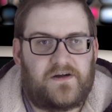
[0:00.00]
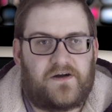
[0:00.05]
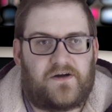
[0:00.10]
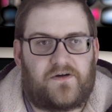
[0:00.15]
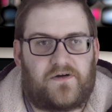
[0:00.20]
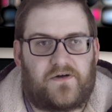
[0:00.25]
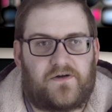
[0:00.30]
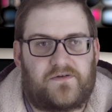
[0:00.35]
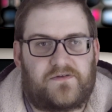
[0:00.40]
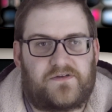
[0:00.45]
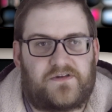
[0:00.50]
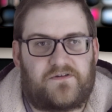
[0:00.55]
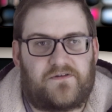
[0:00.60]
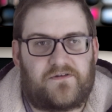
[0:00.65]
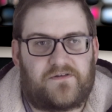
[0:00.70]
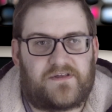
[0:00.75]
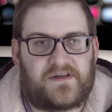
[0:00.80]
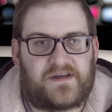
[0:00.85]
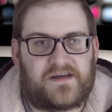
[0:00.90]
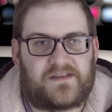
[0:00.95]
Or do you
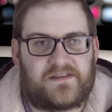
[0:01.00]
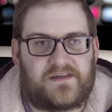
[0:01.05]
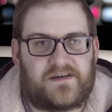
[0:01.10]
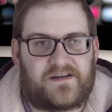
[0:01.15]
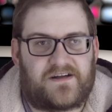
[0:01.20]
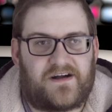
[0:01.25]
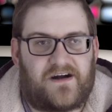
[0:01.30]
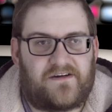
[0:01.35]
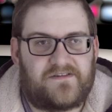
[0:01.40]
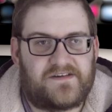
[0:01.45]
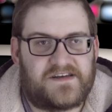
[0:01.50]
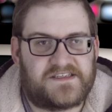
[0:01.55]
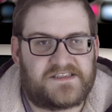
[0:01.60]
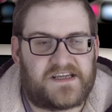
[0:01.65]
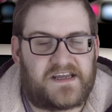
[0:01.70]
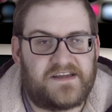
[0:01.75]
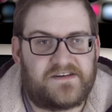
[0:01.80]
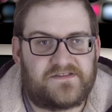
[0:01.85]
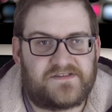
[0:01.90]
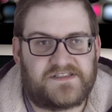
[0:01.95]
think that car
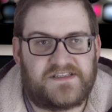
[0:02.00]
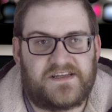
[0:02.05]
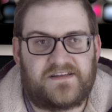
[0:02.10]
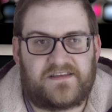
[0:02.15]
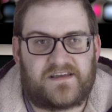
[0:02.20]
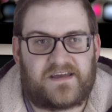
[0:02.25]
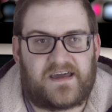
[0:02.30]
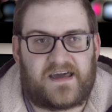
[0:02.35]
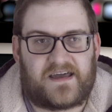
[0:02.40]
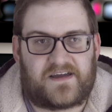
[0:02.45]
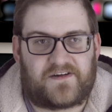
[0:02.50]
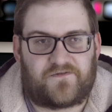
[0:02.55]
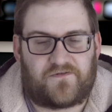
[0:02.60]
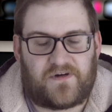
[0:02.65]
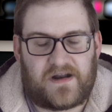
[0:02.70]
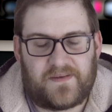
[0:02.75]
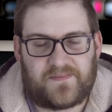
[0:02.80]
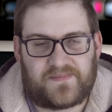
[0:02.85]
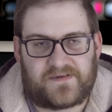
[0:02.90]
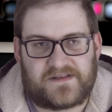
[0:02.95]
designers need to get a
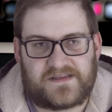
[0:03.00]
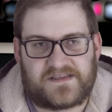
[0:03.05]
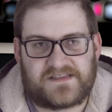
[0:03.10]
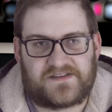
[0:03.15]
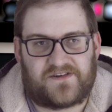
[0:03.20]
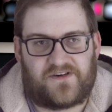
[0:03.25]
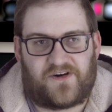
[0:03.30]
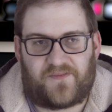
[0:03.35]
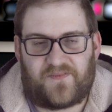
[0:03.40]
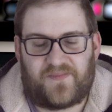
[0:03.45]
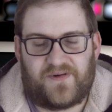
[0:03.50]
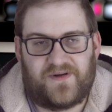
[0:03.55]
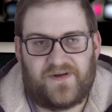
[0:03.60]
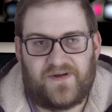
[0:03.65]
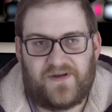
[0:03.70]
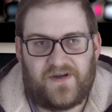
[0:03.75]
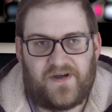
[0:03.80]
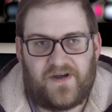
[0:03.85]
grip and stop